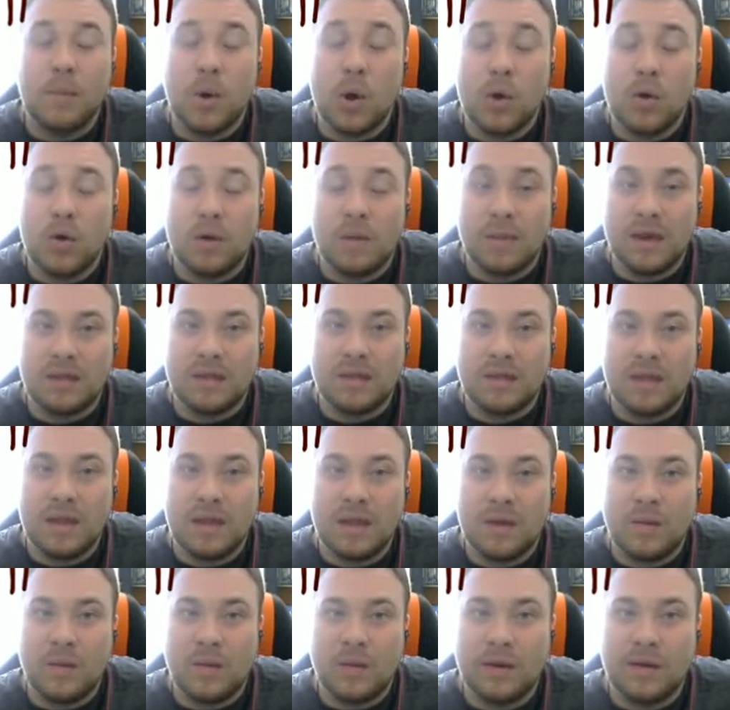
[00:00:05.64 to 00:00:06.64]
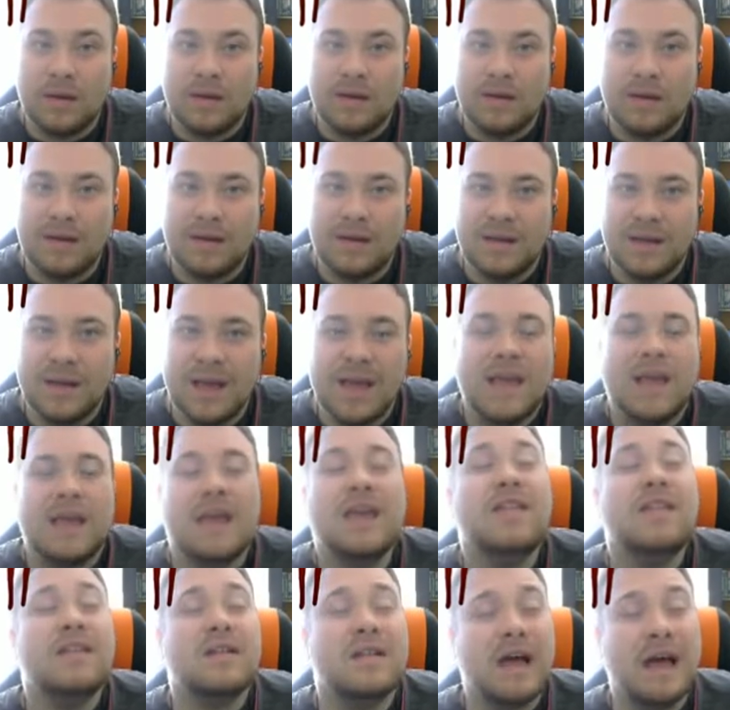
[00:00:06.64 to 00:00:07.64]
to Pokémon Snakewood.
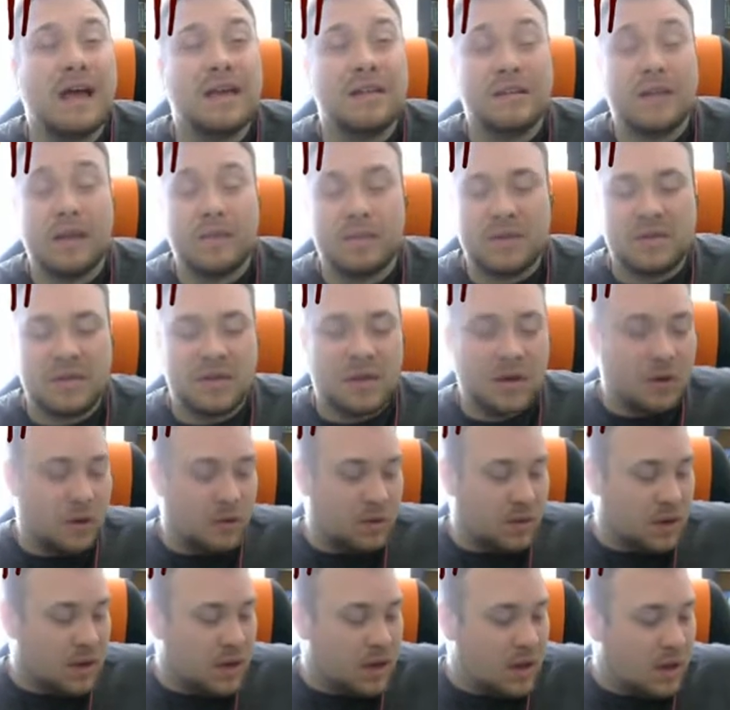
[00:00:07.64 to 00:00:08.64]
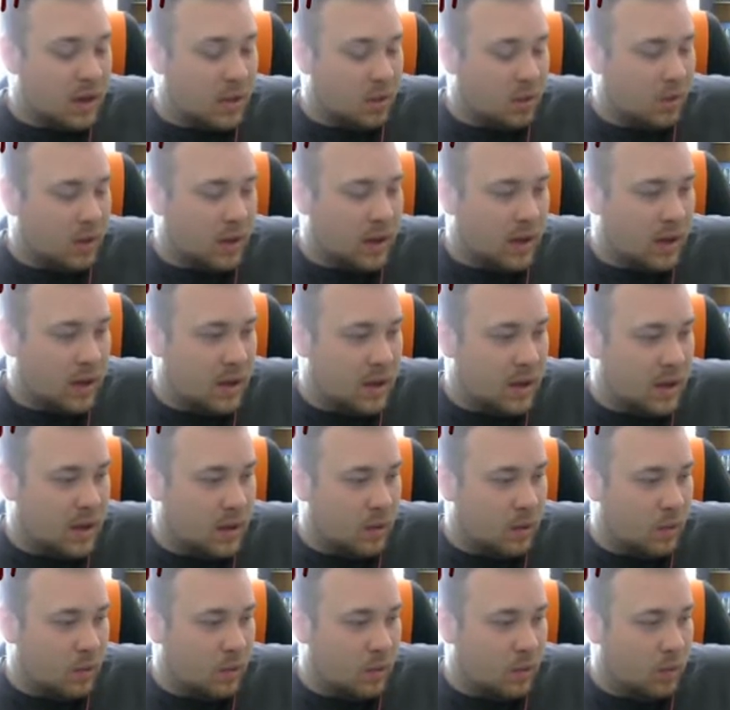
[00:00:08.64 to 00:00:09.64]
In the last episode,
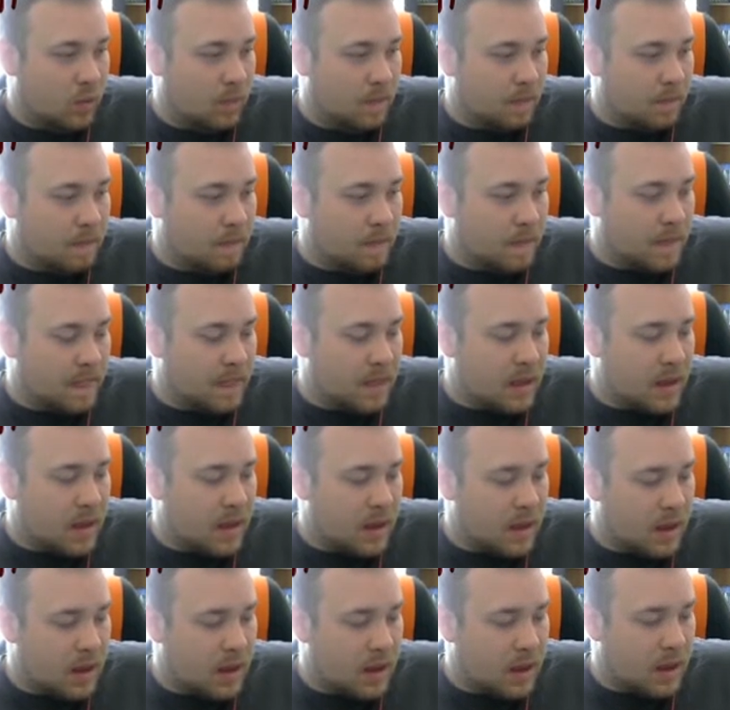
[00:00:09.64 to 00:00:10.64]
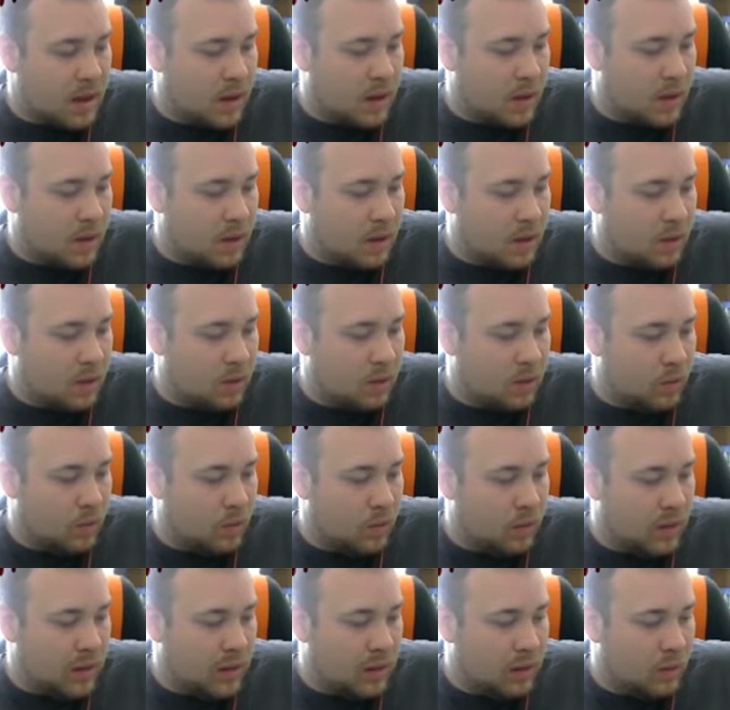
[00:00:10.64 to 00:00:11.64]
we uh,
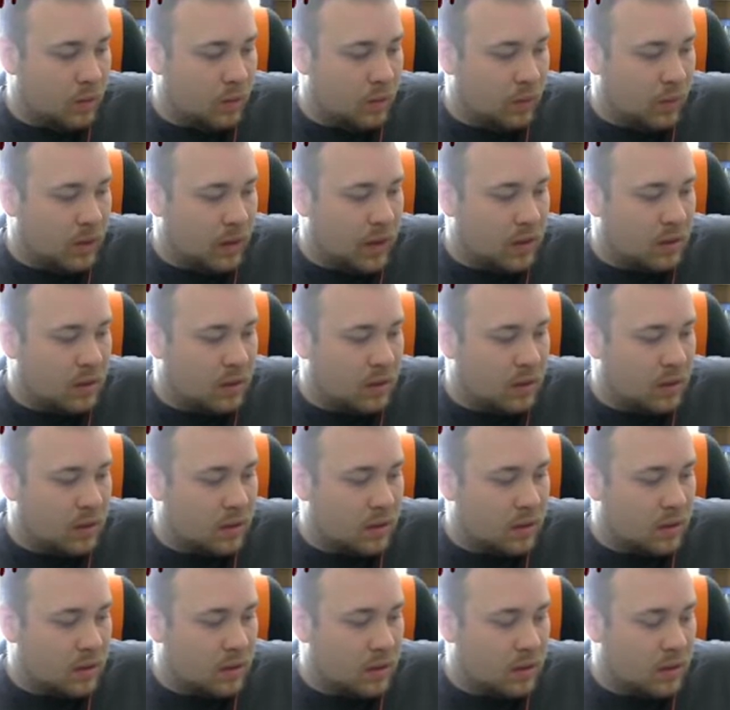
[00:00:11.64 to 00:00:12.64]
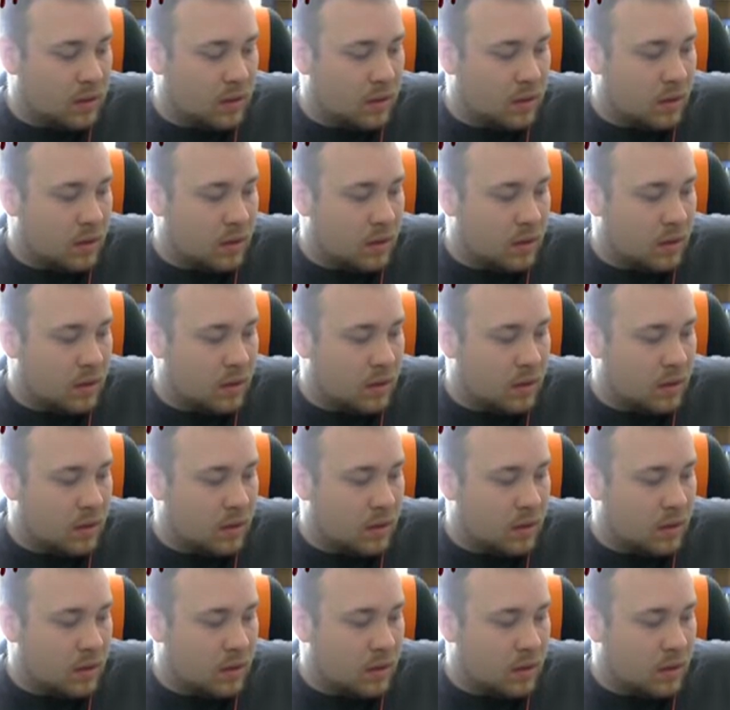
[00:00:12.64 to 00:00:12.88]
we went,